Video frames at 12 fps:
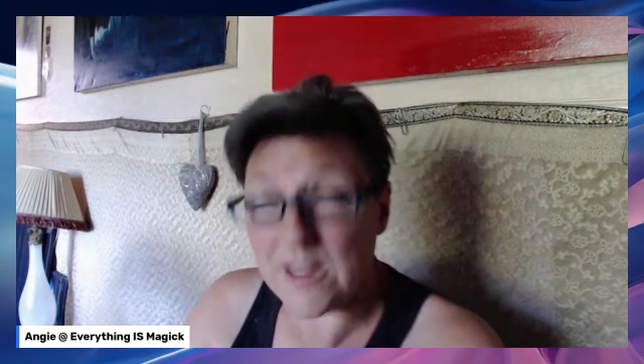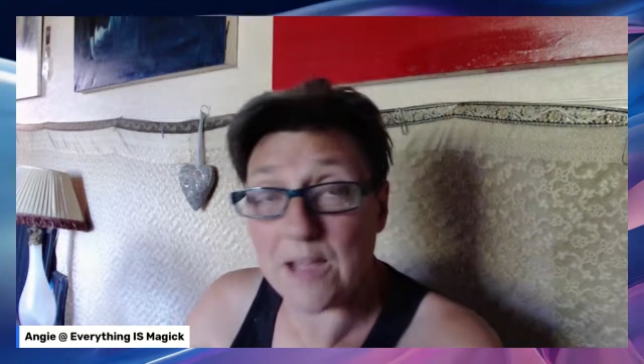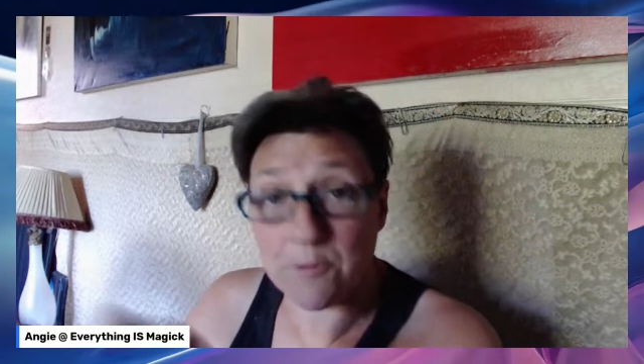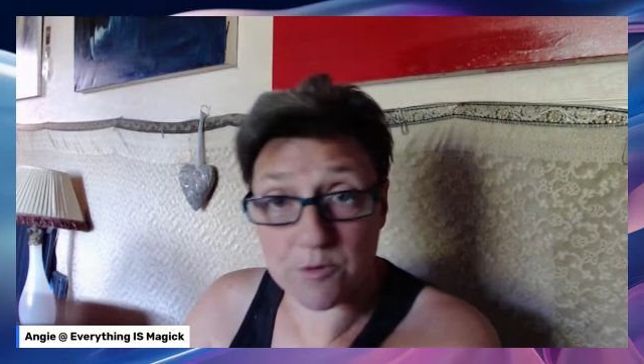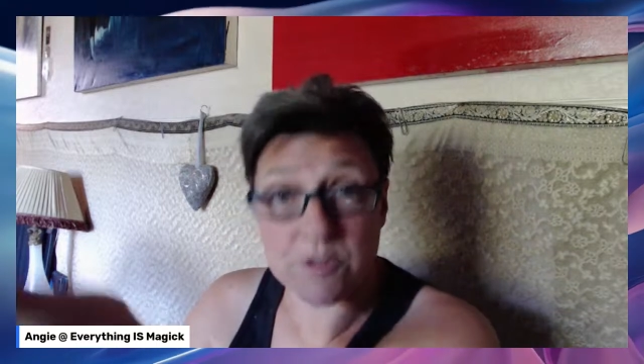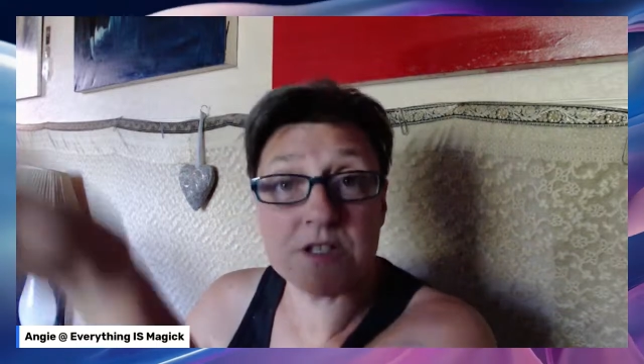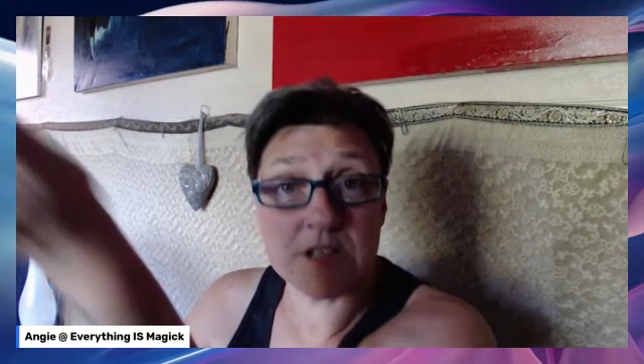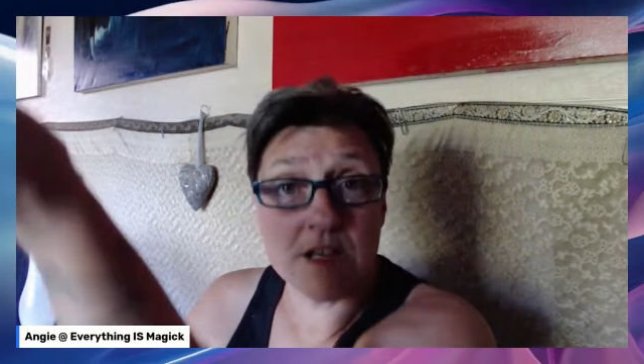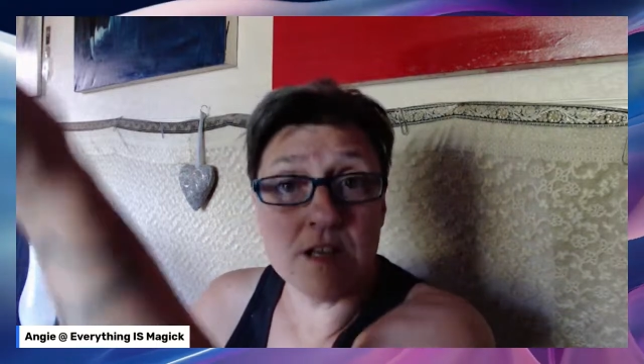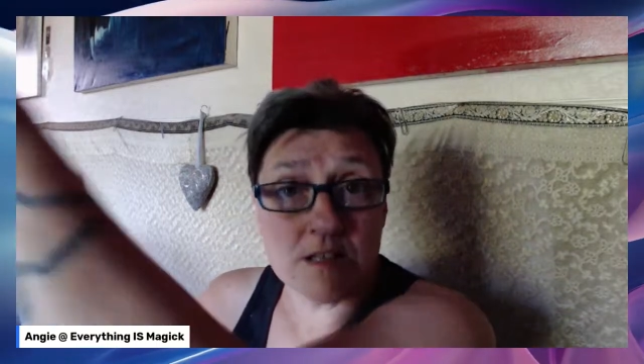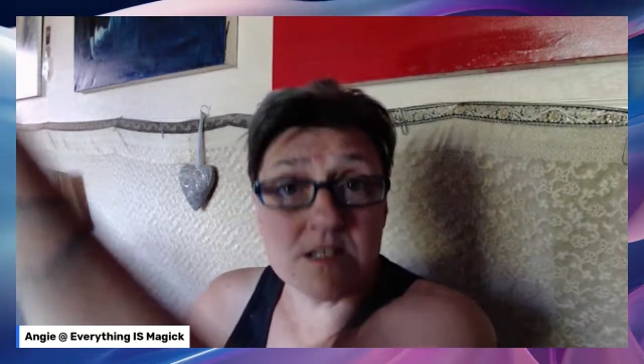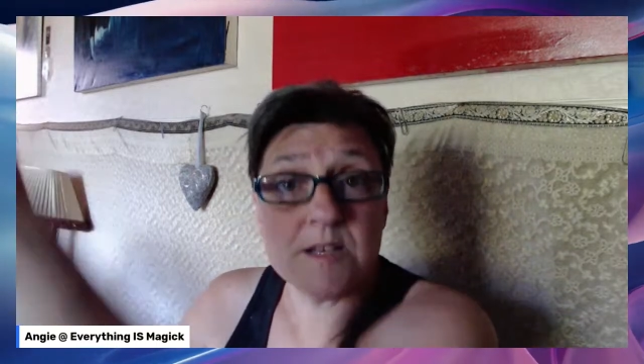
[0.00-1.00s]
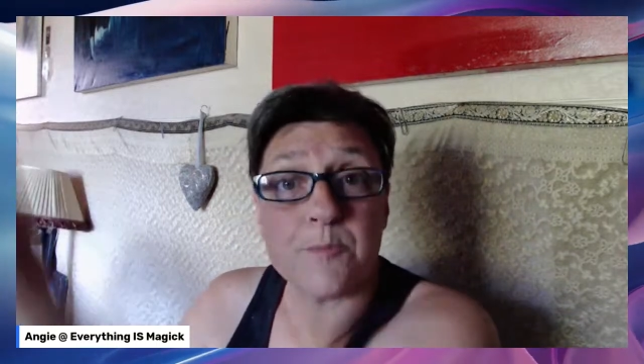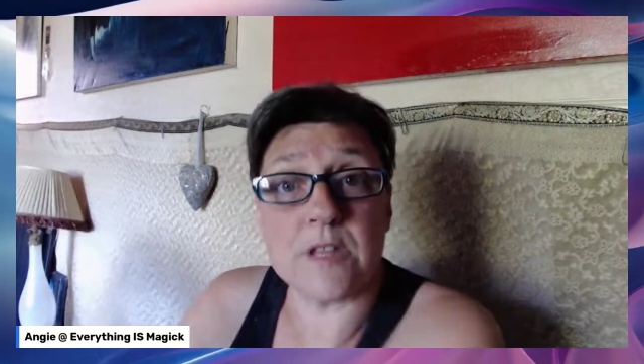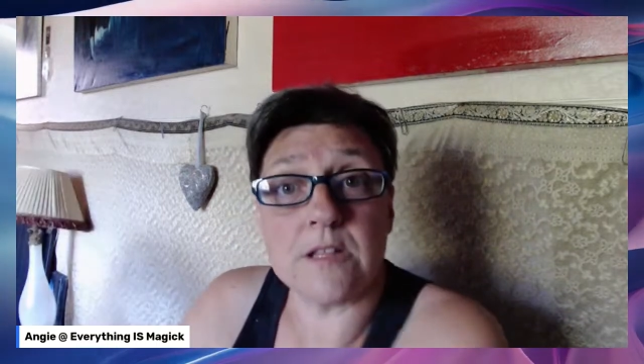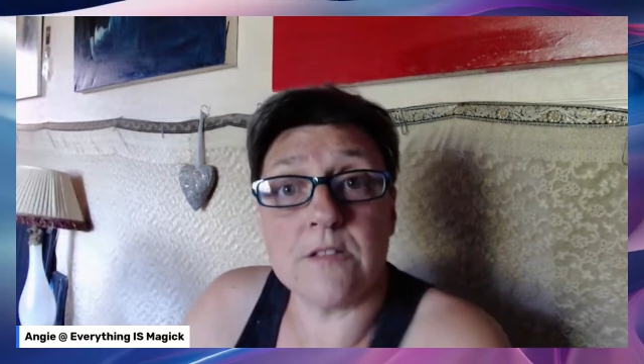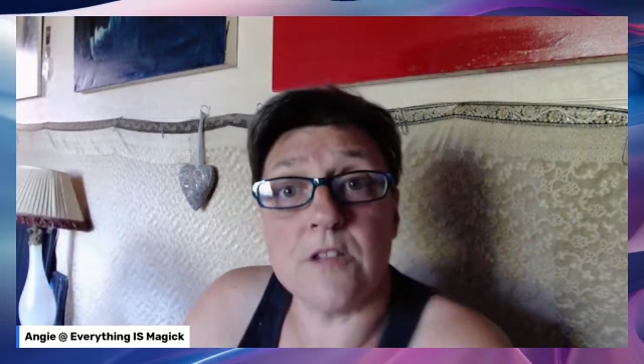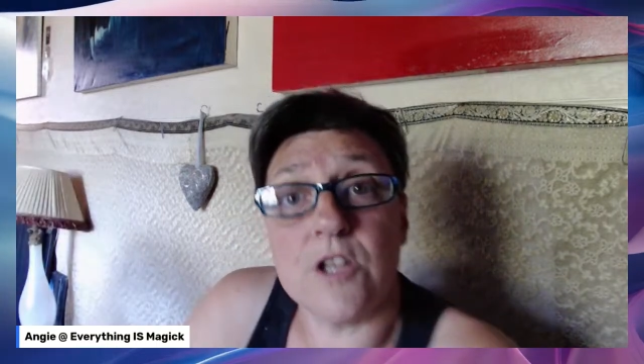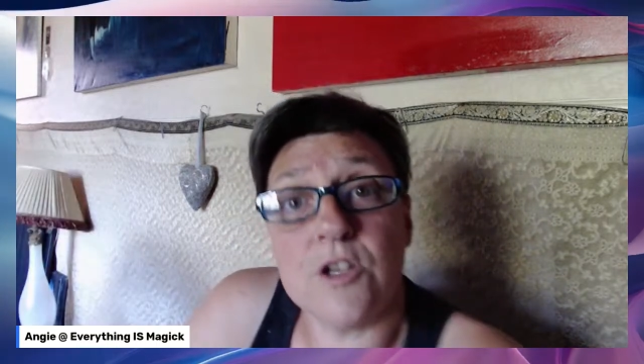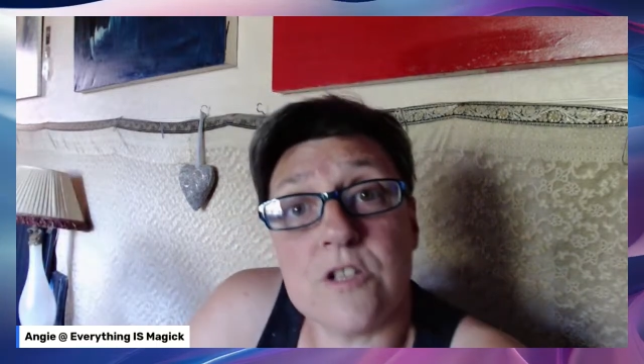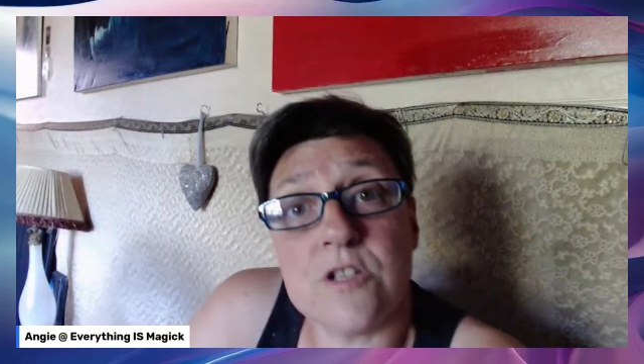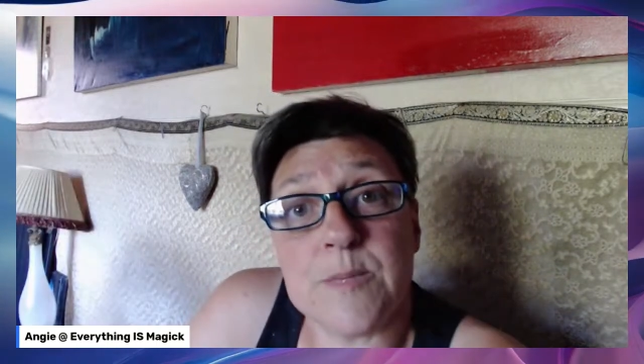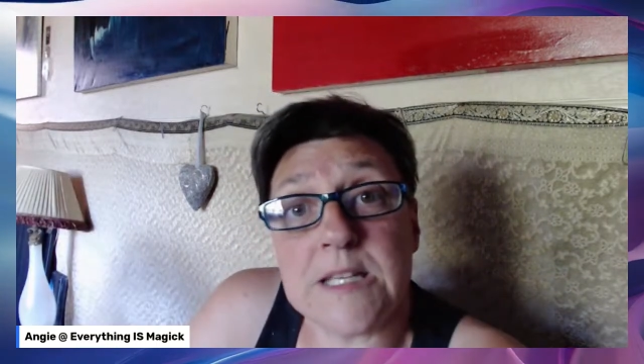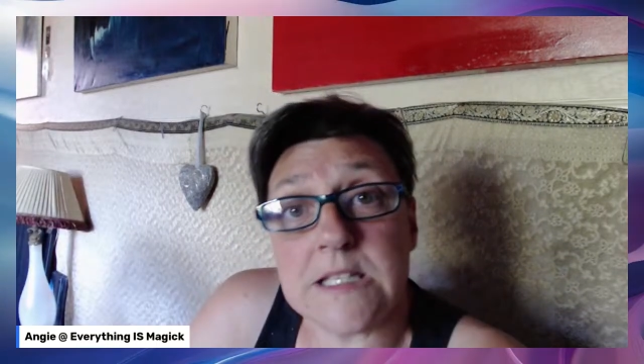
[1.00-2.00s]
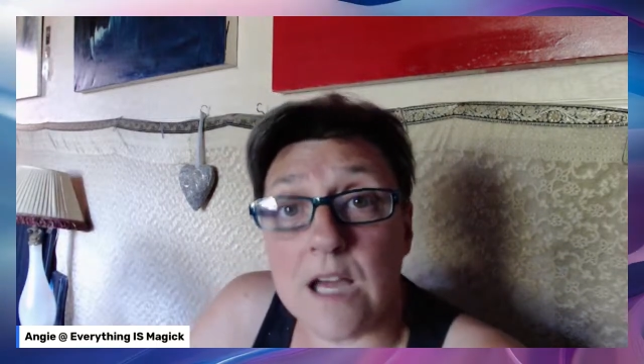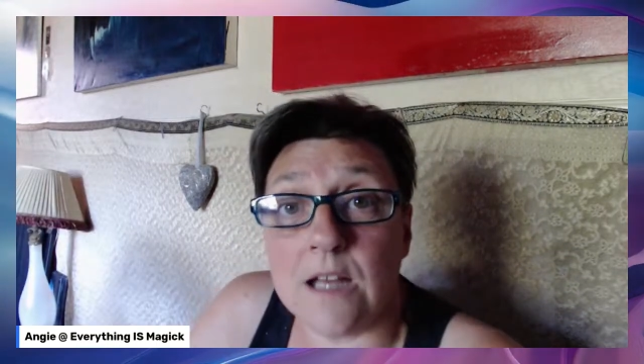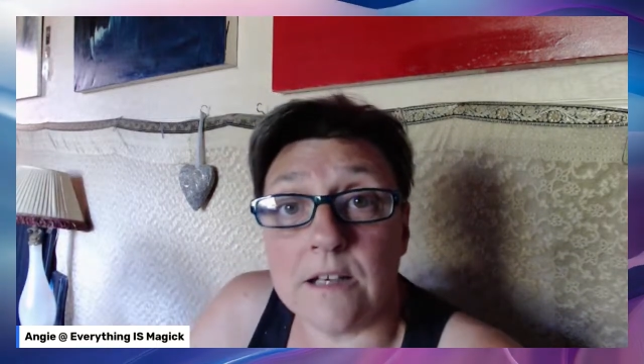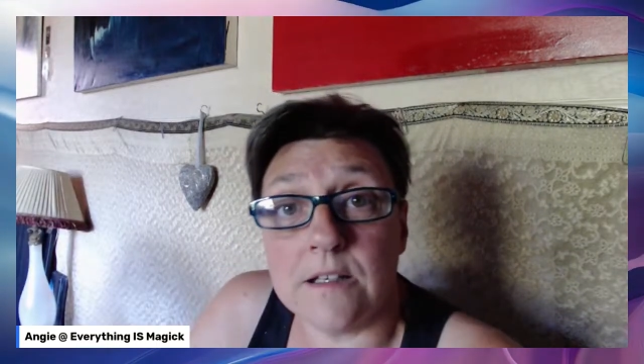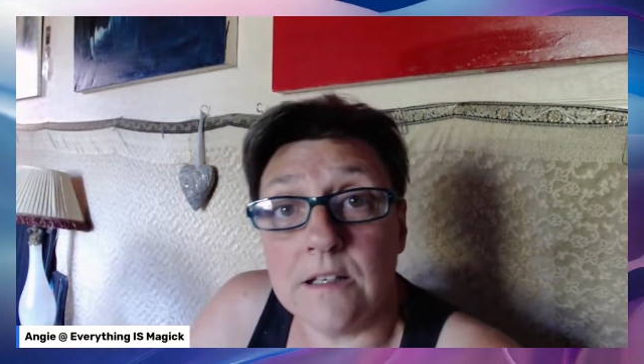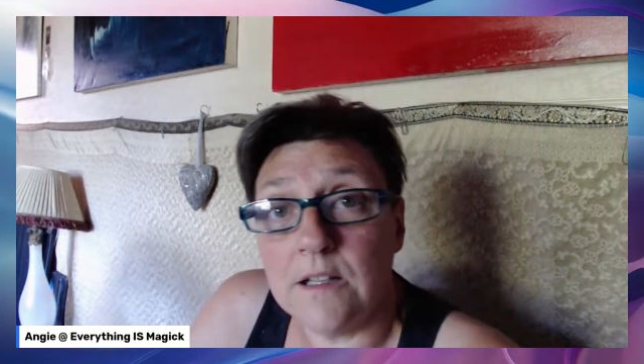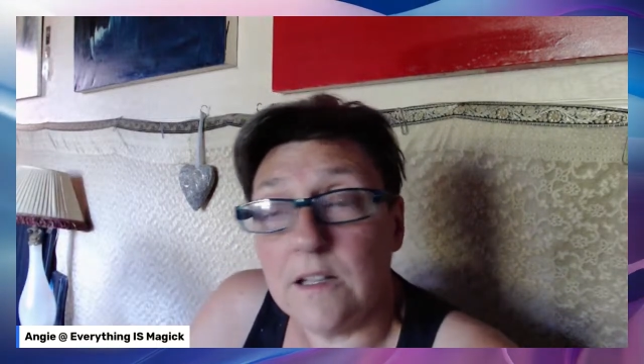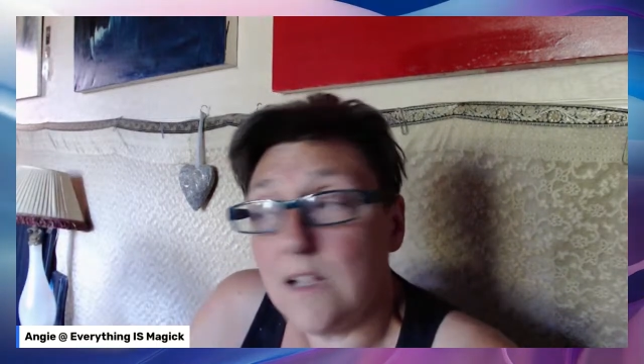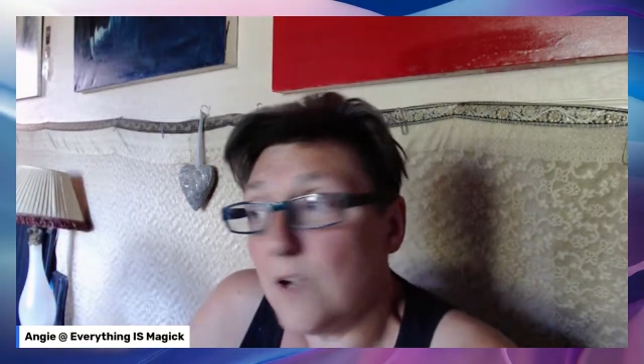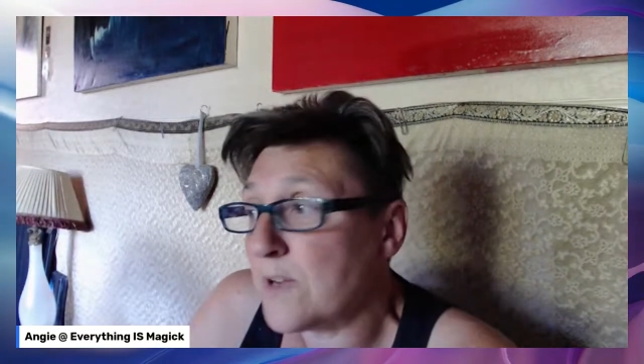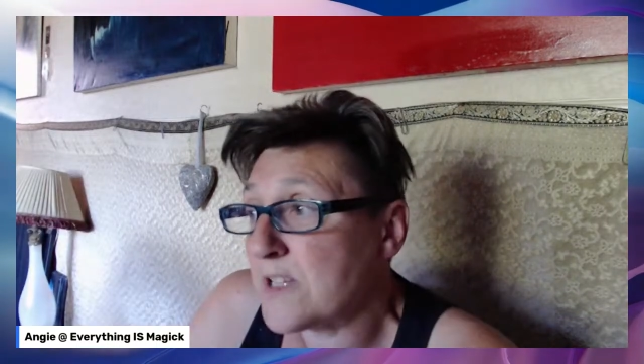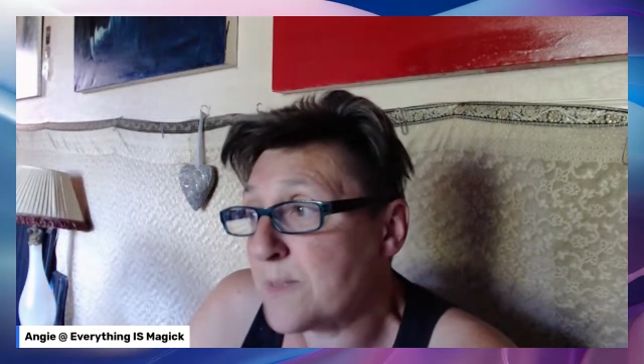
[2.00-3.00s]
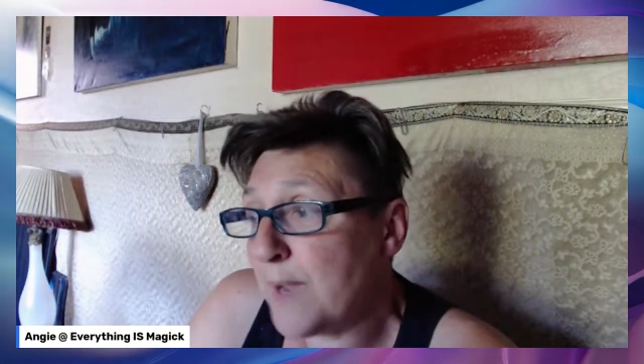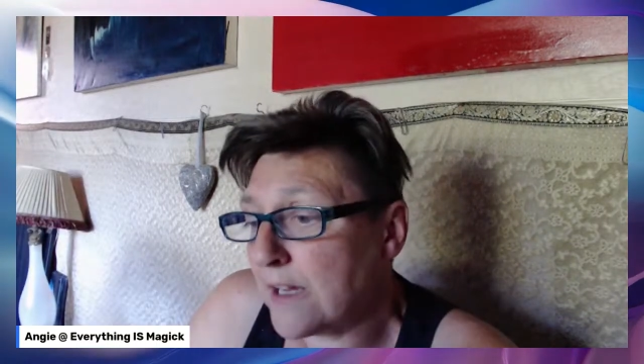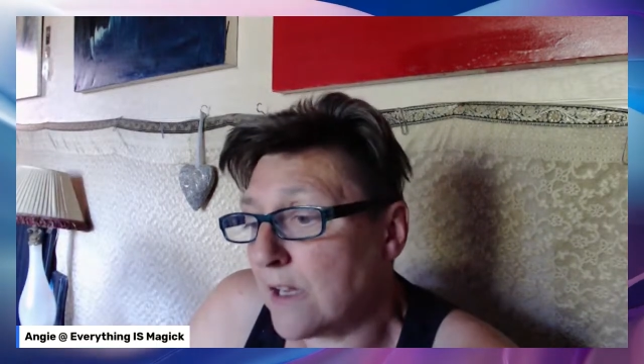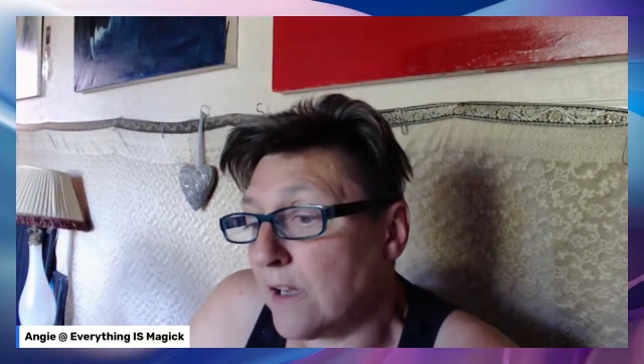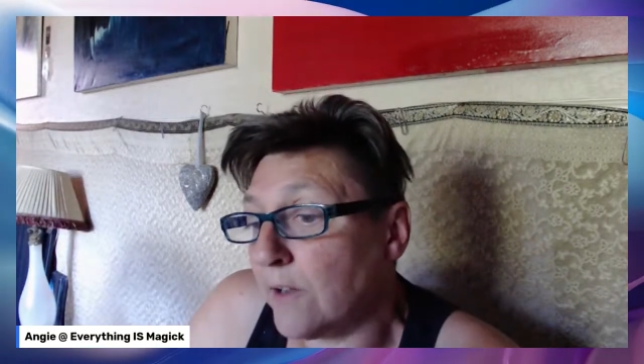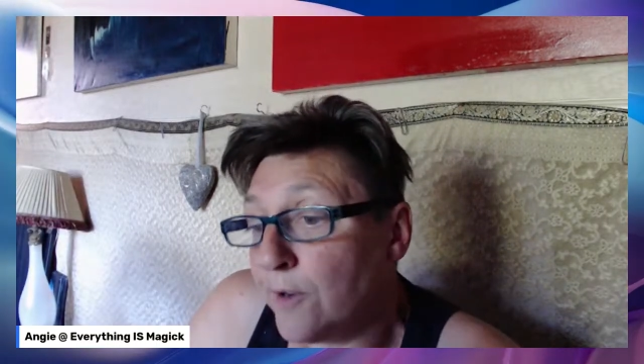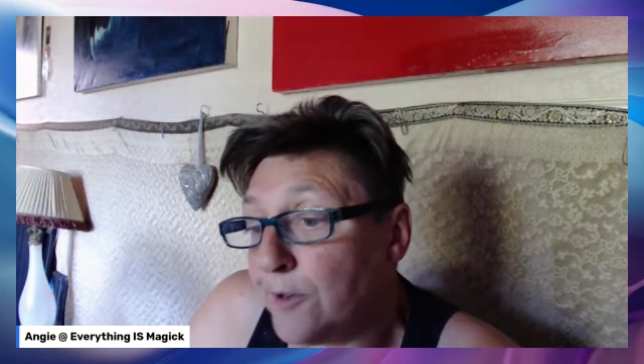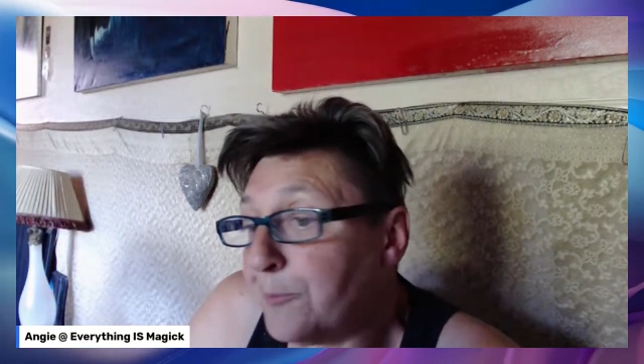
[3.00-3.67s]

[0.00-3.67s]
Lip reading: that was something that used to be done with tobacco.